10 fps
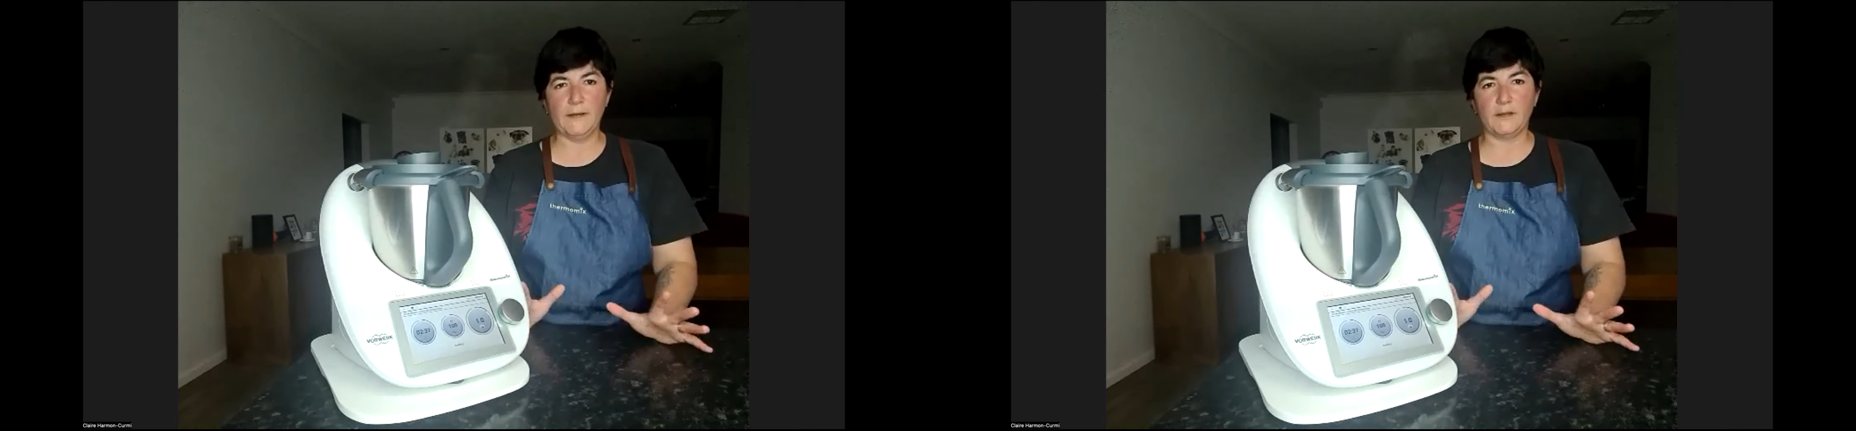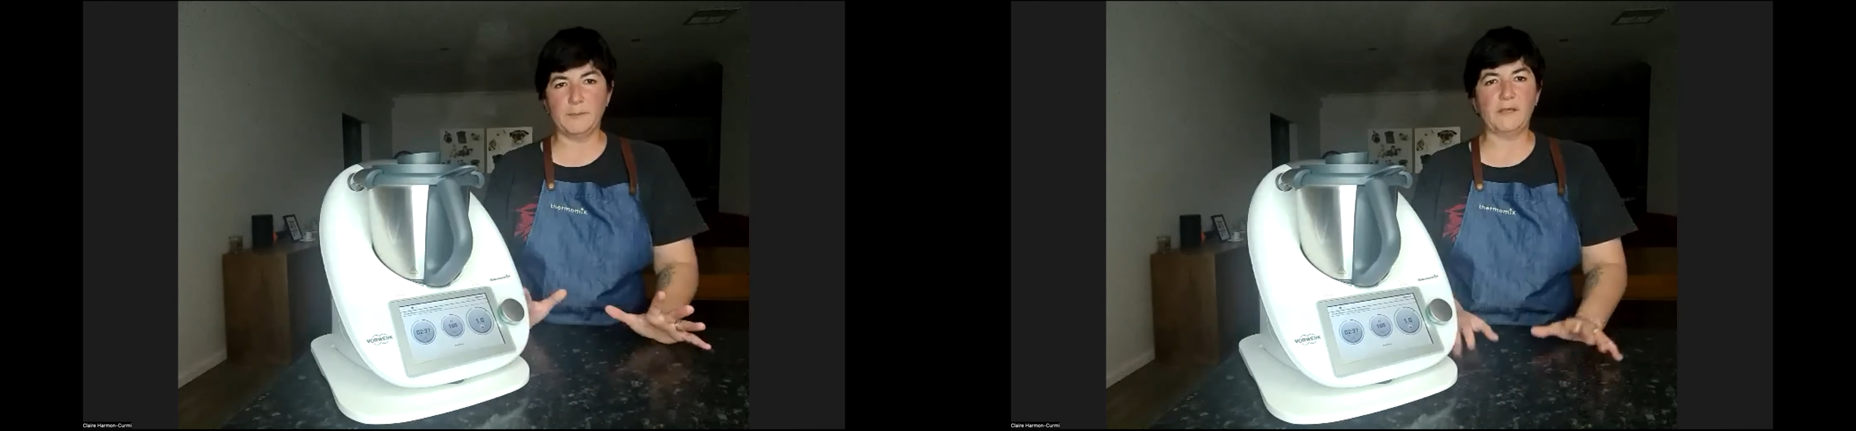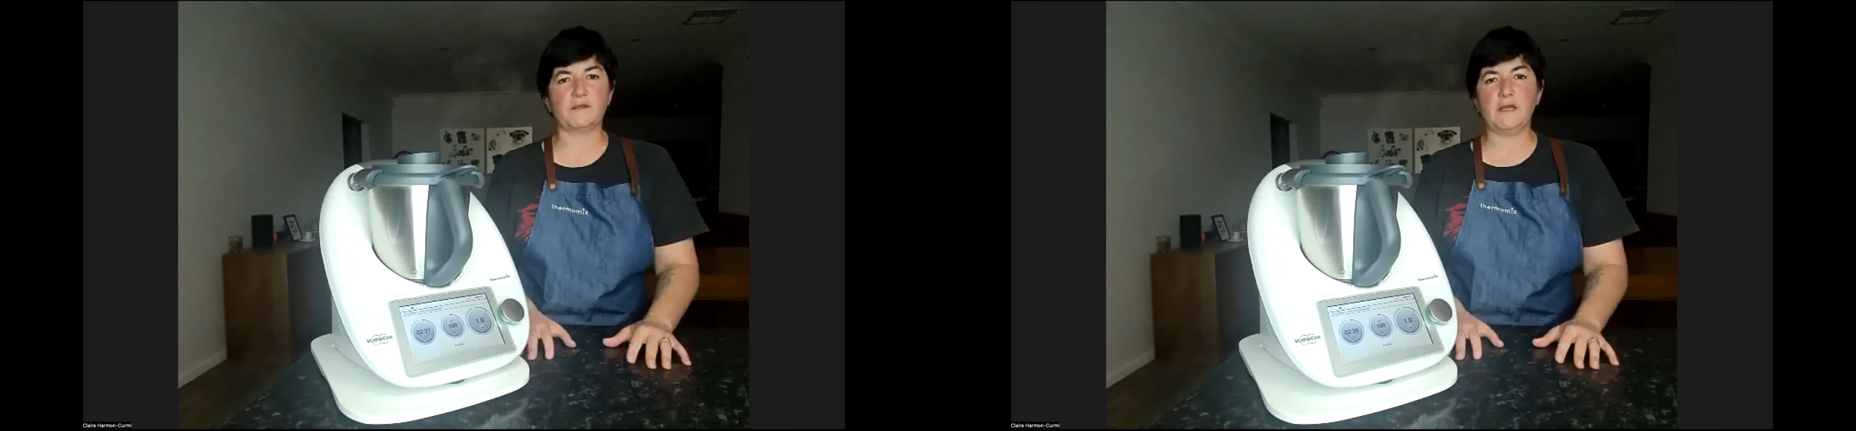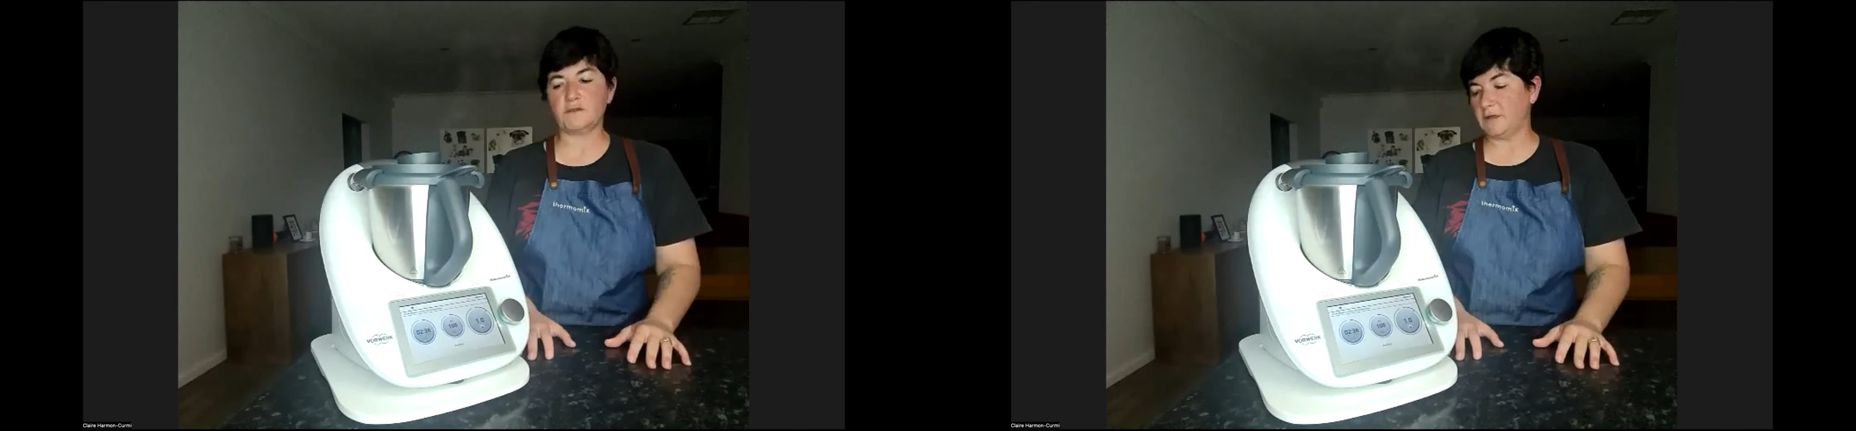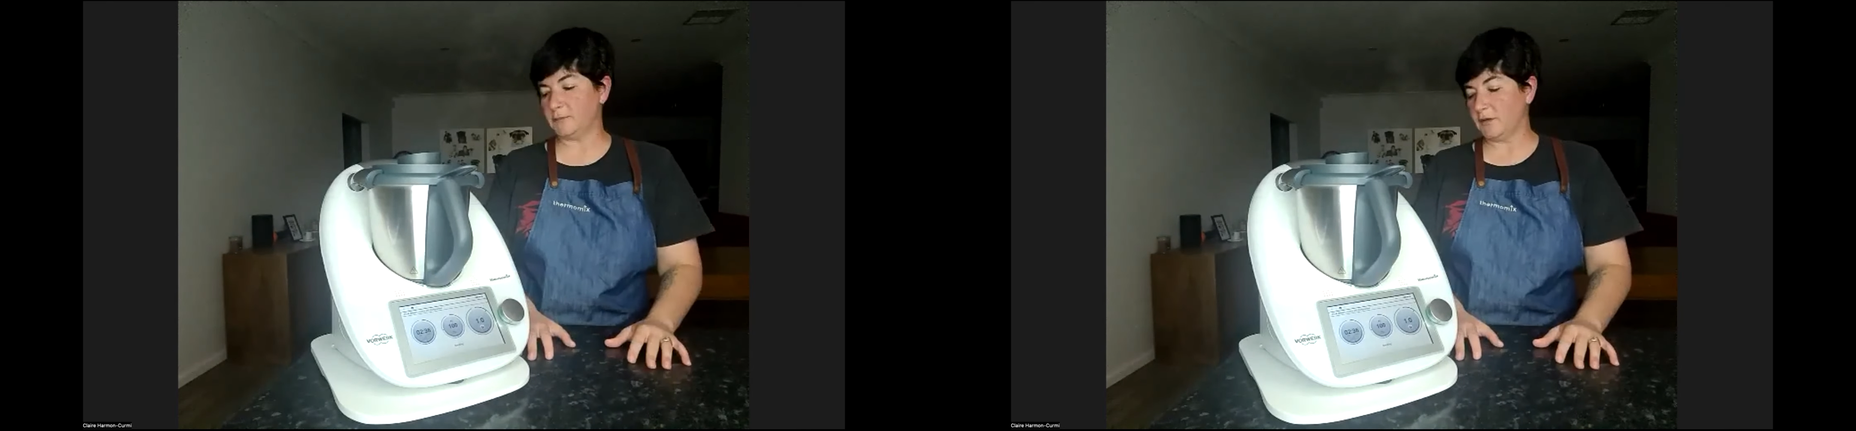the must-gets,
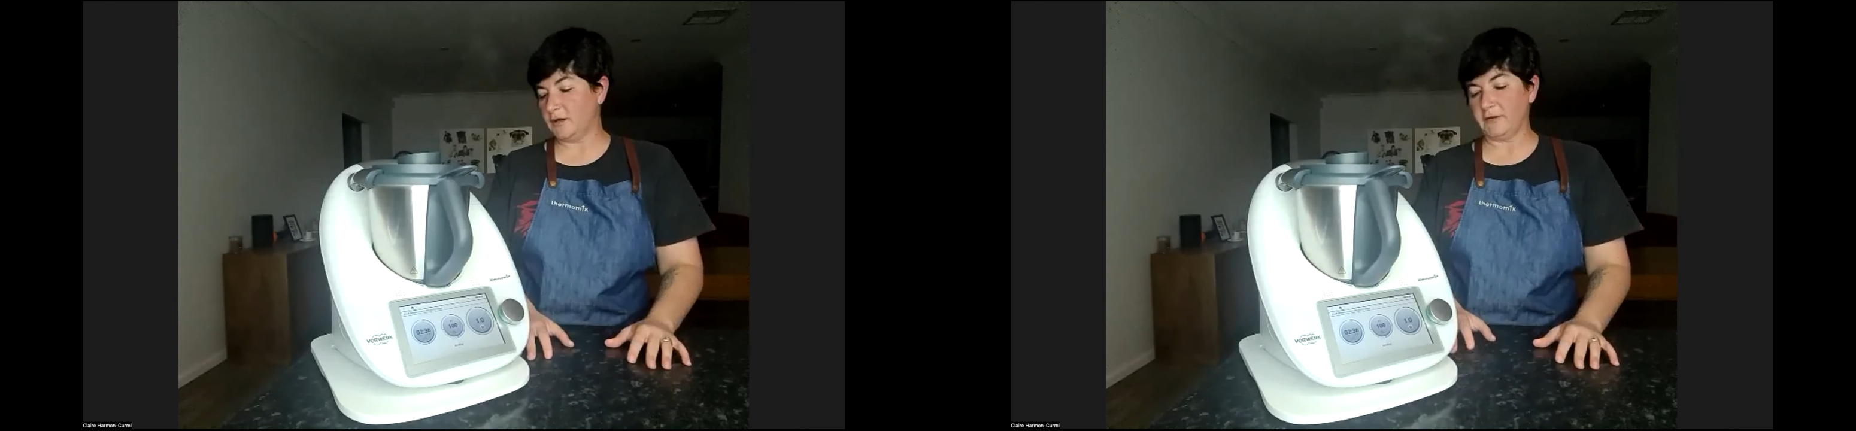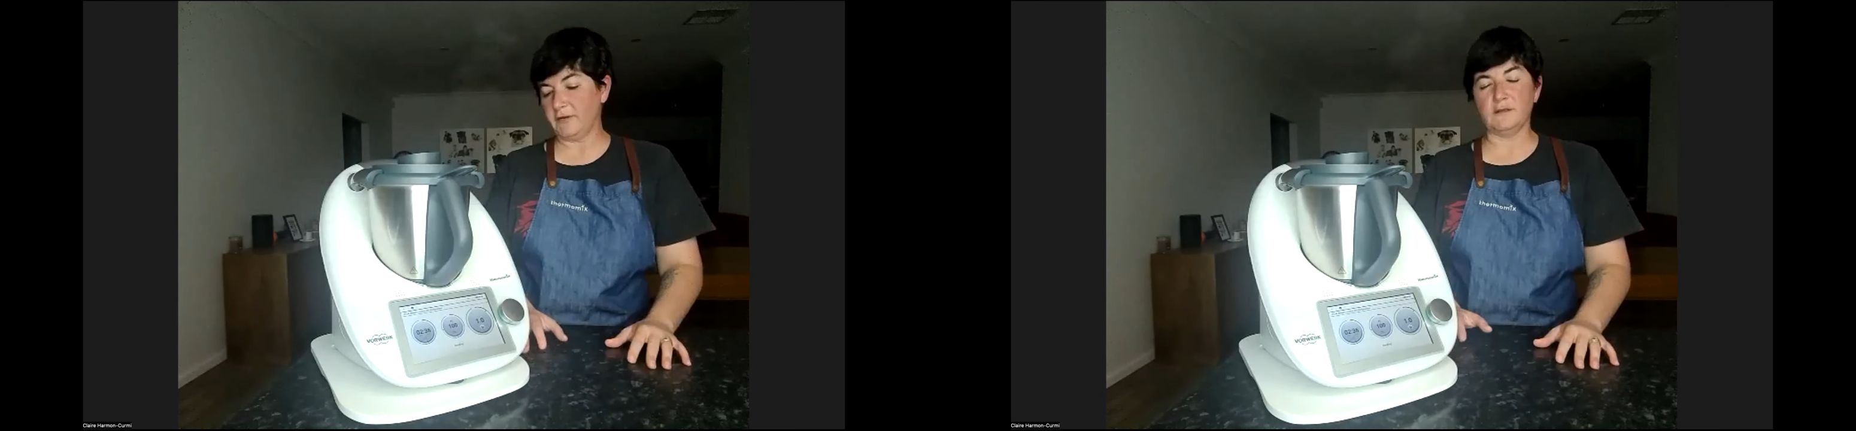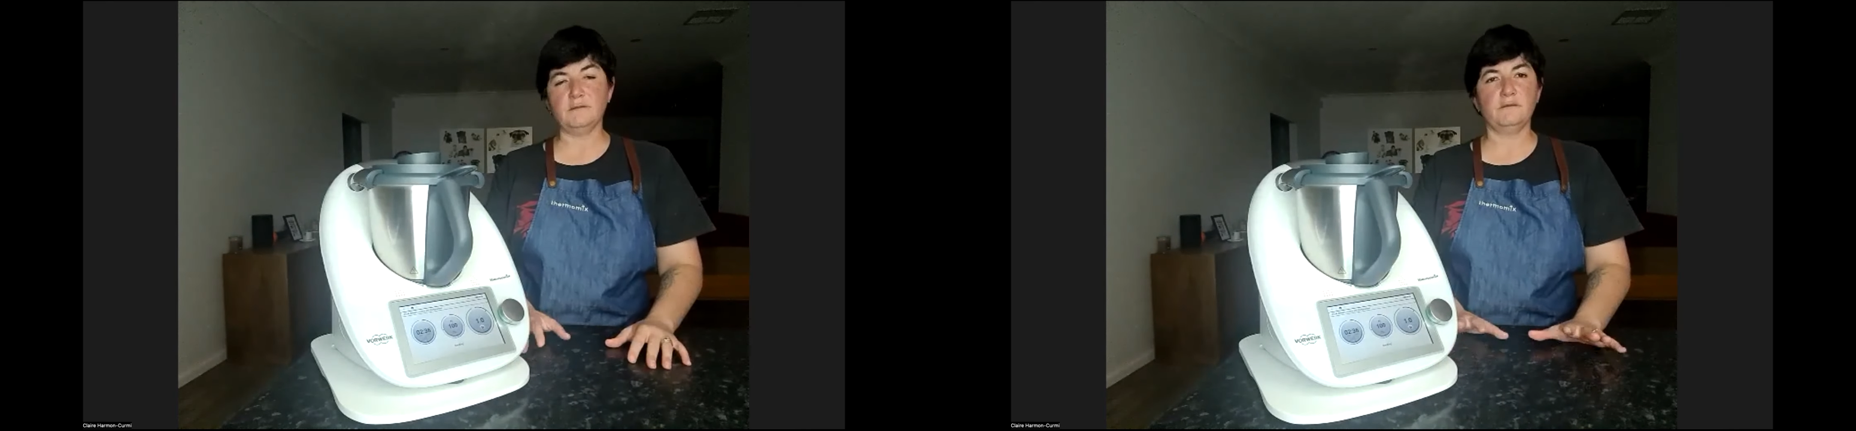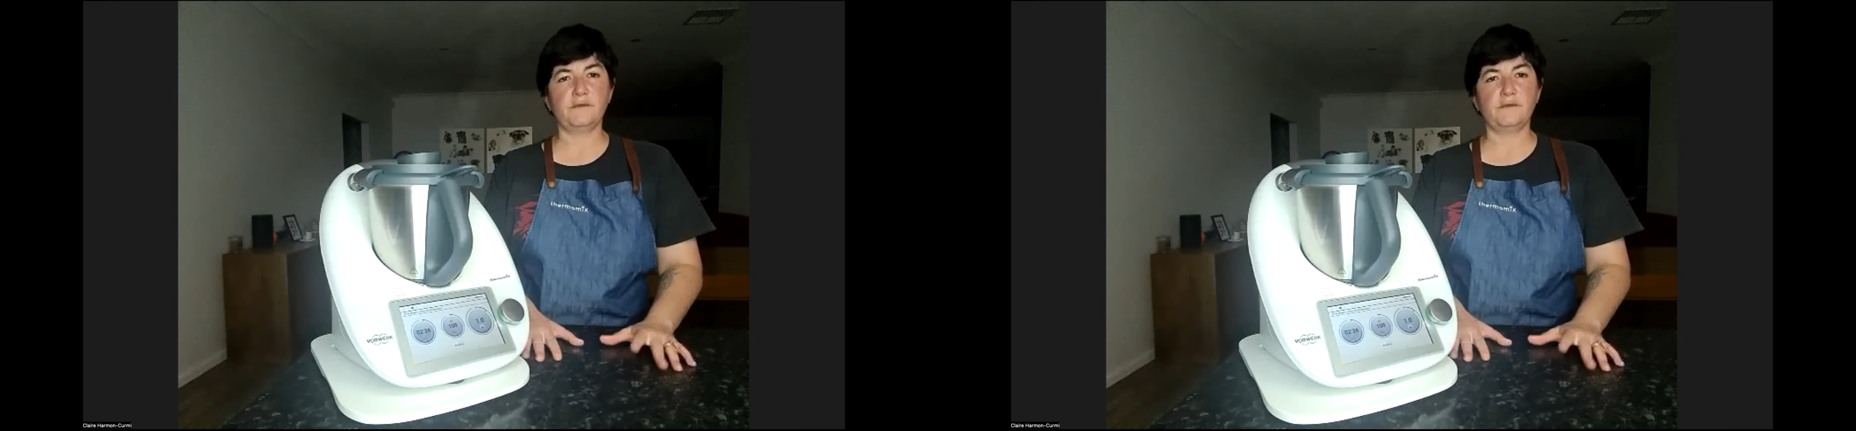I reckon,